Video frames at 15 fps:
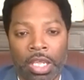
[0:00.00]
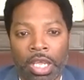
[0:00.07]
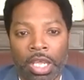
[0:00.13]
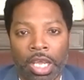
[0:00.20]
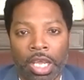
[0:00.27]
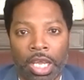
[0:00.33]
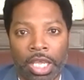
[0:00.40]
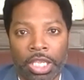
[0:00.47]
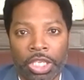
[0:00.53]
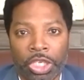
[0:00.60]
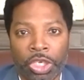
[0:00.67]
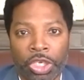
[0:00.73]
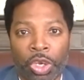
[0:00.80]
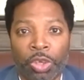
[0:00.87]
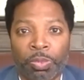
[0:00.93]
Uh,
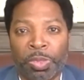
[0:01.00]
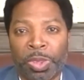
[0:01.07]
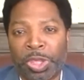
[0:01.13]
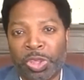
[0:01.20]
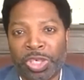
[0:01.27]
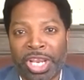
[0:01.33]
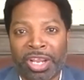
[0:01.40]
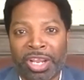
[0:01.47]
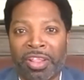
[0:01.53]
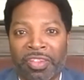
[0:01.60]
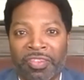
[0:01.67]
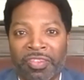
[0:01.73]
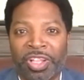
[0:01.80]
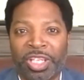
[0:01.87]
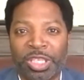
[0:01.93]
you know, but you take all the
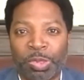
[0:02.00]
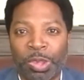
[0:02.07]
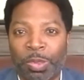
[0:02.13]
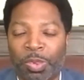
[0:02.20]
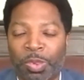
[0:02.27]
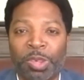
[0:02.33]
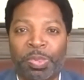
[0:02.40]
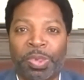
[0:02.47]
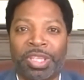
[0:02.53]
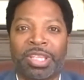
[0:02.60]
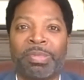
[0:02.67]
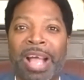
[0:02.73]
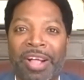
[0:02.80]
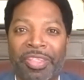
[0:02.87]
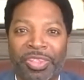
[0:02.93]
village people and you put
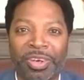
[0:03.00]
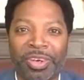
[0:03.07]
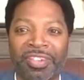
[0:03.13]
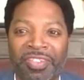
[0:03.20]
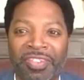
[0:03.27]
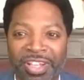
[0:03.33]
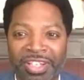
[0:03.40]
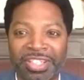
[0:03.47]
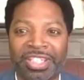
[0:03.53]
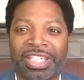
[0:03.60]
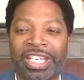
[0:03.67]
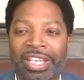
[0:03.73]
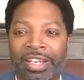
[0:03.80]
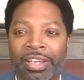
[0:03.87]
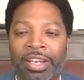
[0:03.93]
them out there in the village
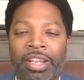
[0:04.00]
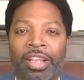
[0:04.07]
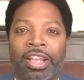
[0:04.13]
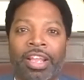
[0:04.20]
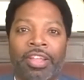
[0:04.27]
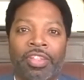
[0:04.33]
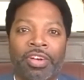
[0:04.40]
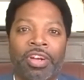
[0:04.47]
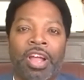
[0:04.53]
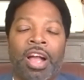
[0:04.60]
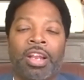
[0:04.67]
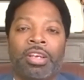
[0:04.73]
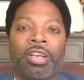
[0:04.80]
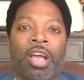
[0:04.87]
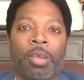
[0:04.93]
again, and they're
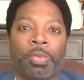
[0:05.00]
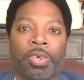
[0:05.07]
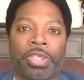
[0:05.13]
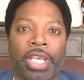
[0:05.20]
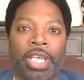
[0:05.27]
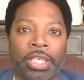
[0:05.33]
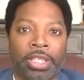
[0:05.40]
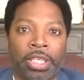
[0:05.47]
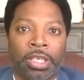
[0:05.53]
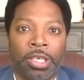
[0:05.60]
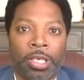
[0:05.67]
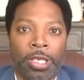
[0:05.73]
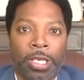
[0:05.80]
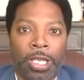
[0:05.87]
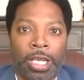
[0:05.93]
not not protected.
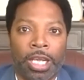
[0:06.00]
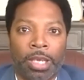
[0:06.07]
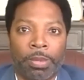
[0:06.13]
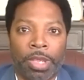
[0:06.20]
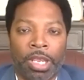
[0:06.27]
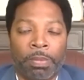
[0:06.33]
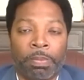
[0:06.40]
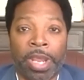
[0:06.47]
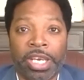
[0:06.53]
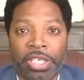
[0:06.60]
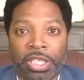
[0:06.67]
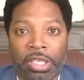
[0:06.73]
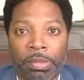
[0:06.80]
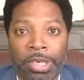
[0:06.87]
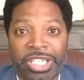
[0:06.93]
Um, it
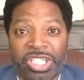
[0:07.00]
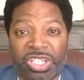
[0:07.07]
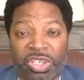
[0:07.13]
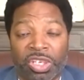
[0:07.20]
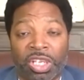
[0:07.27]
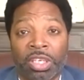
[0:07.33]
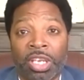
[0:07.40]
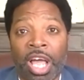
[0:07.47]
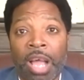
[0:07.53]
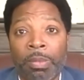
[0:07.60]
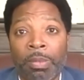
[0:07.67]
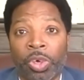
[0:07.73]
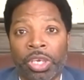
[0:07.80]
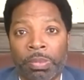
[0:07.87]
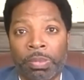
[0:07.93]
basically means that there's a lot
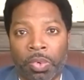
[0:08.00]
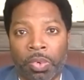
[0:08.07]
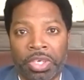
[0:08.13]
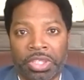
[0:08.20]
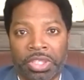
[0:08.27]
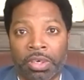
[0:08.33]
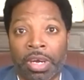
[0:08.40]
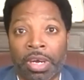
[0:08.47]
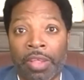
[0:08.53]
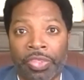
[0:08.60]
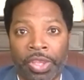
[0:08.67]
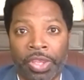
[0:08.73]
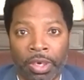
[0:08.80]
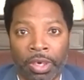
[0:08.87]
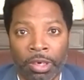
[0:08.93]
more endpoints that are out
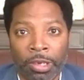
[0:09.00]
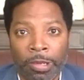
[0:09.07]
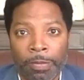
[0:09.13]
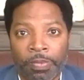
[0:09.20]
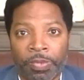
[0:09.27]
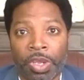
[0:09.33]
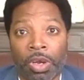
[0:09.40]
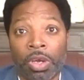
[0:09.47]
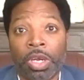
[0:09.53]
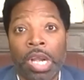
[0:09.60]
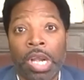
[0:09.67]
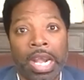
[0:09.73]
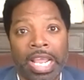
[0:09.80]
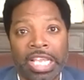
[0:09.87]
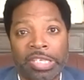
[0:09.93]
there that are
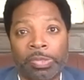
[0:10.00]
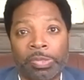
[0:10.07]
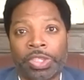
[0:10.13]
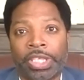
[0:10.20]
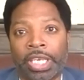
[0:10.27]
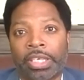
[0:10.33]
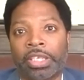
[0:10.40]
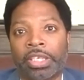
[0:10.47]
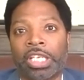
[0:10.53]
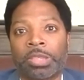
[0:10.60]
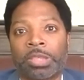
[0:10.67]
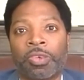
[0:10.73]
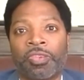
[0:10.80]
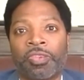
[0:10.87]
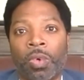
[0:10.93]
not as protected as
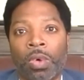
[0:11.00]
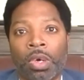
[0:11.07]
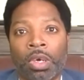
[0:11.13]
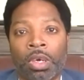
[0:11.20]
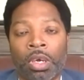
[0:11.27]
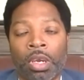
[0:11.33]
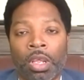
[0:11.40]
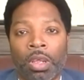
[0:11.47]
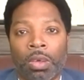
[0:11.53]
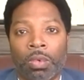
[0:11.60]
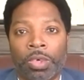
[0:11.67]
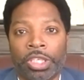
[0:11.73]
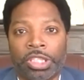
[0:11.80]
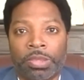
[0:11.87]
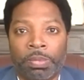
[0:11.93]
before,
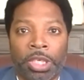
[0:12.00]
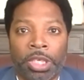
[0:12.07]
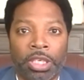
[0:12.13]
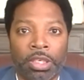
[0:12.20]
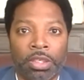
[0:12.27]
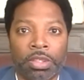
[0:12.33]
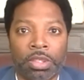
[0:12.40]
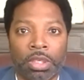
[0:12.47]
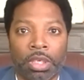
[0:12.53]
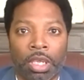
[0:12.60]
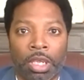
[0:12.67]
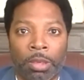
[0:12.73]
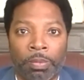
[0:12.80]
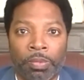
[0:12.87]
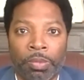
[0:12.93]
which means
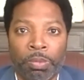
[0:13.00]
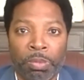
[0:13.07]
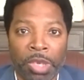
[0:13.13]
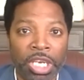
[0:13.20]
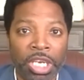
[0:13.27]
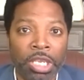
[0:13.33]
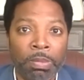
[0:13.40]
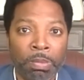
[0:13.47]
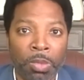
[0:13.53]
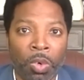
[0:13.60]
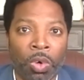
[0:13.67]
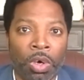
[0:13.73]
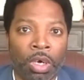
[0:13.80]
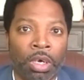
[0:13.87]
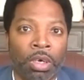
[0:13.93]
um, many
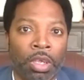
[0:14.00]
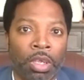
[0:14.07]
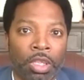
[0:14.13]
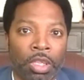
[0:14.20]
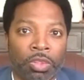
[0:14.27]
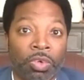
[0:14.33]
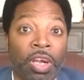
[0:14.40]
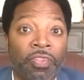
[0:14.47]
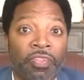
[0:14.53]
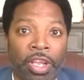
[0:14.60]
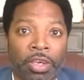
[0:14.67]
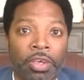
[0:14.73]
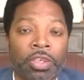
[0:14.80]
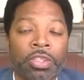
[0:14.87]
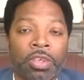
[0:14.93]
more threat
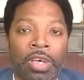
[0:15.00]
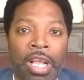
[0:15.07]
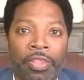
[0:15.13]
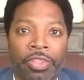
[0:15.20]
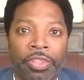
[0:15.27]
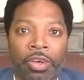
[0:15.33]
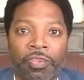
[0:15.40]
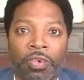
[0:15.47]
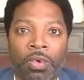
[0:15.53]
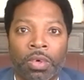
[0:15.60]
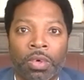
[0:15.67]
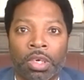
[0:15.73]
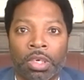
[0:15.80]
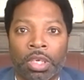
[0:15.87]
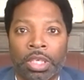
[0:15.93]
vectors are out there
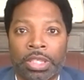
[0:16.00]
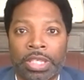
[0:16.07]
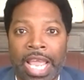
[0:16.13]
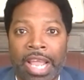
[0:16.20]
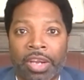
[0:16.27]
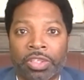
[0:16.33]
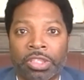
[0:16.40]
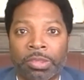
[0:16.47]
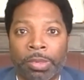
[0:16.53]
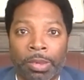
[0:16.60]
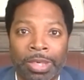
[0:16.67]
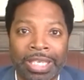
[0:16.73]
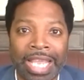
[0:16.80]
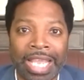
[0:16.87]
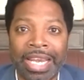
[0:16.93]
for attackers to be
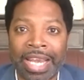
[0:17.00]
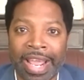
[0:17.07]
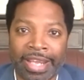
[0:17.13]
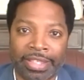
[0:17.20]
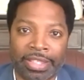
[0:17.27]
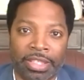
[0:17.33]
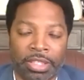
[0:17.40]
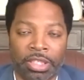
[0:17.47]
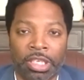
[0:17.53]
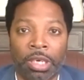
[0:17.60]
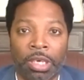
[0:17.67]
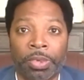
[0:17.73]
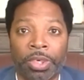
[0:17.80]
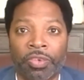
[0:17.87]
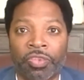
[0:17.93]
able to gain access to
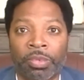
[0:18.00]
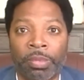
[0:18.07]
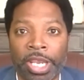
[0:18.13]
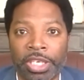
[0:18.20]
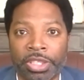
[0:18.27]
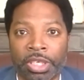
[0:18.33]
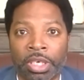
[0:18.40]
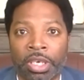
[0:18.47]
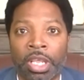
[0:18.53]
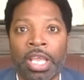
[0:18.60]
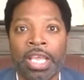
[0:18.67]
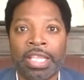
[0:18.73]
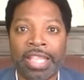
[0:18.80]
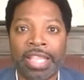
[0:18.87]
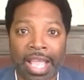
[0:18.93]
company information
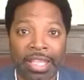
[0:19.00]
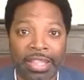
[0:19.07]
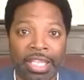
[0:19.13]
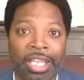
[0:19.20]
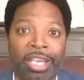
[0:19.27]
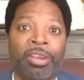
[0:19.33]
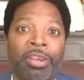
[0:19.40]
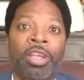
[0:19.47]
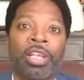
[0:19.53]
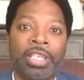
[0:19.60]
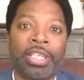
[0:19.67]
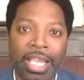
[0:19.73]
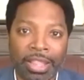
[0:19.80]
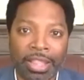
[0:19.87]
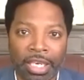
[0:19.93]
that could then take that